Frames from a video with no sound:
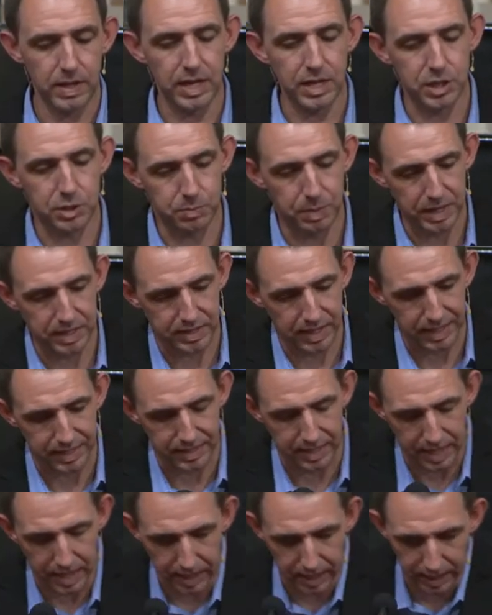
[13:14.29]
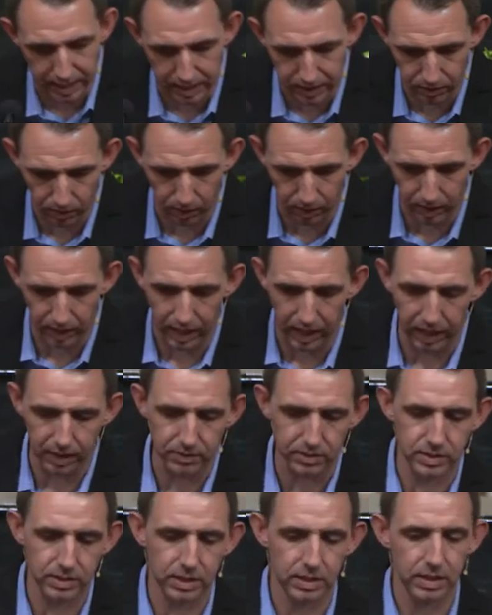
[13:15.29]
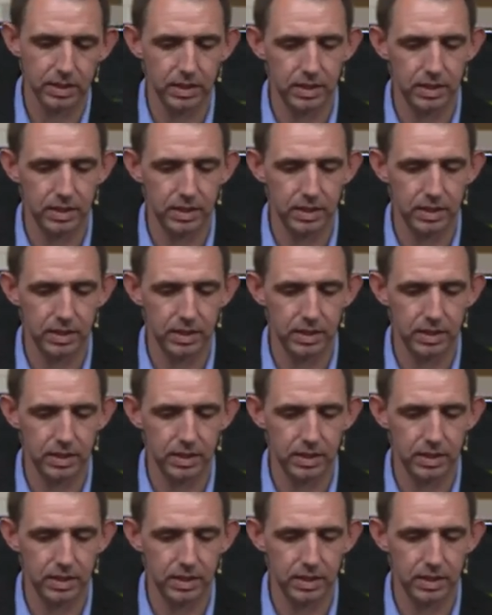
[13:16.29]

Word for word: He speaks identity into our lives,